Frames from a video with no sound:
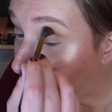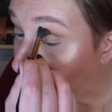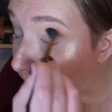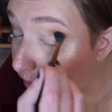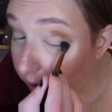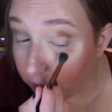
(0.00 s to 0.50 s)

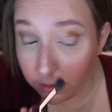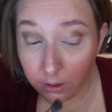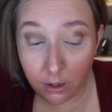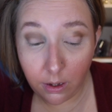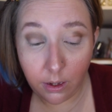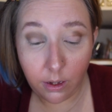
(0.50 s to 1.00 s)
Oh well.
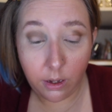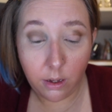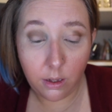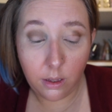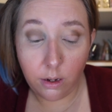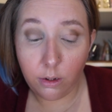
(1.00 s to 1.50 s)

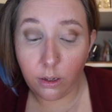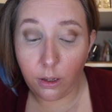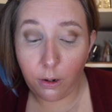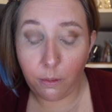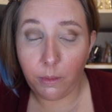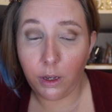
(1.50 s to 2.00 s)
There's a
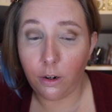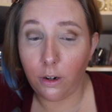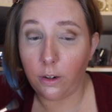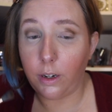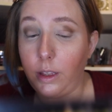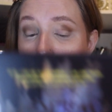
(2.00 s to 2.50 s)
little
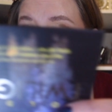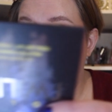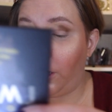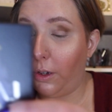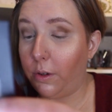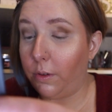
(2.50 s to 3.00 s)
mirror in this
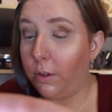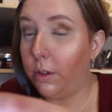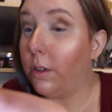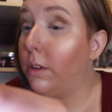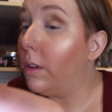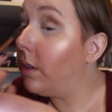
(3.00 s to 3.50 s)
too,
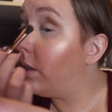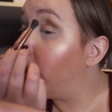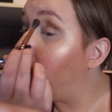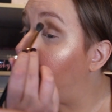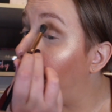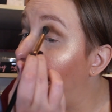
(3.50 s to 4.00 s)

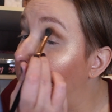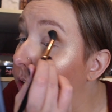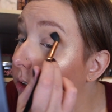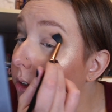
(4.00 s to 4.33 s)
which